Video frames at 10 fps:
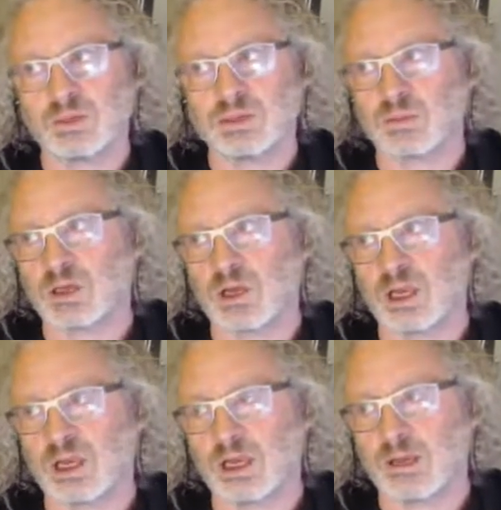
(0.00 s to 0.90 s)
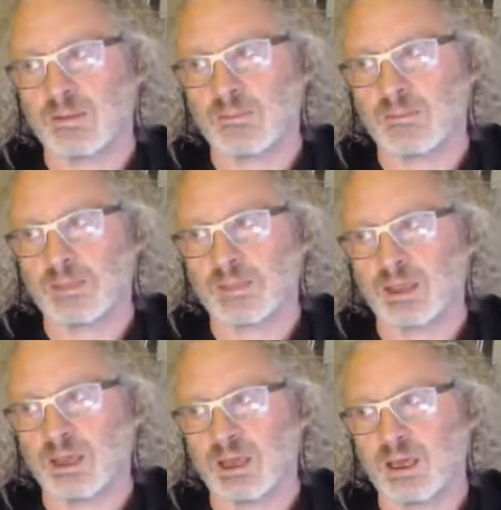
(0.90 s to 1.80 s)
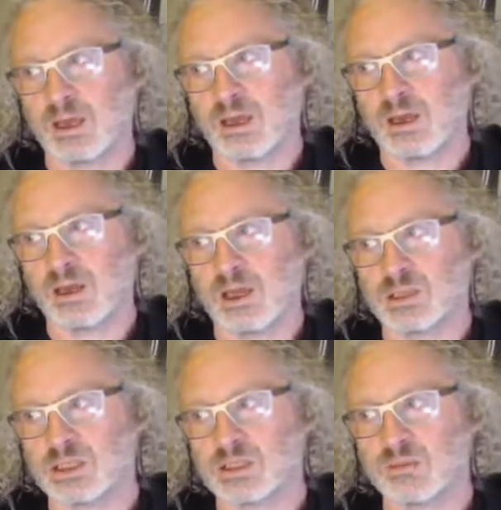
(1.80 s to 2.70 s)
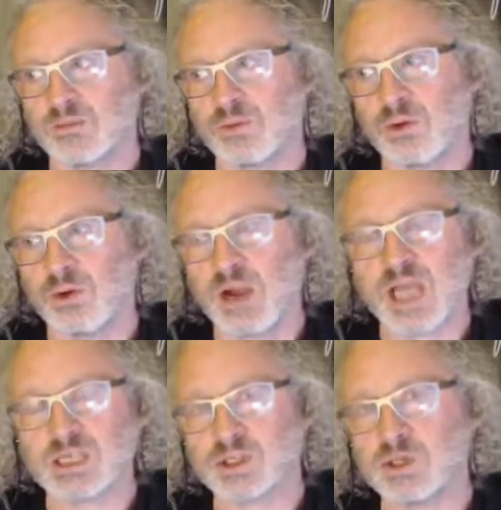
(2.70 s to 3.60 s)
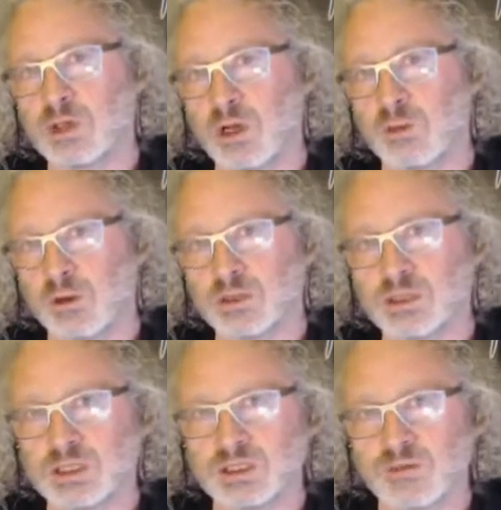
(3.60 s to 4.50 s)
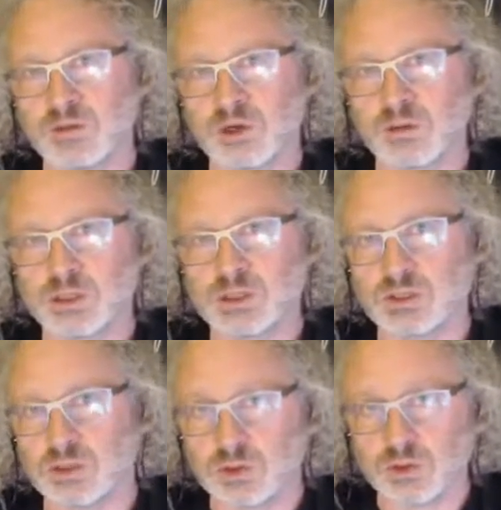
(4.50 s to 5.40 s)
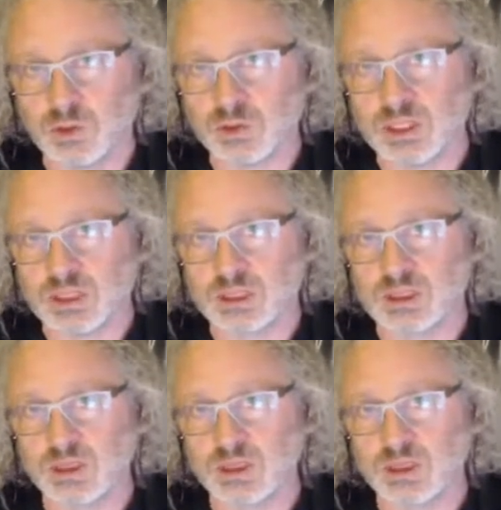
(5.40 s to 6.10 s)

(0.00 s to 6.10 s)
something like a system for RStudio processing of documents, you could do this.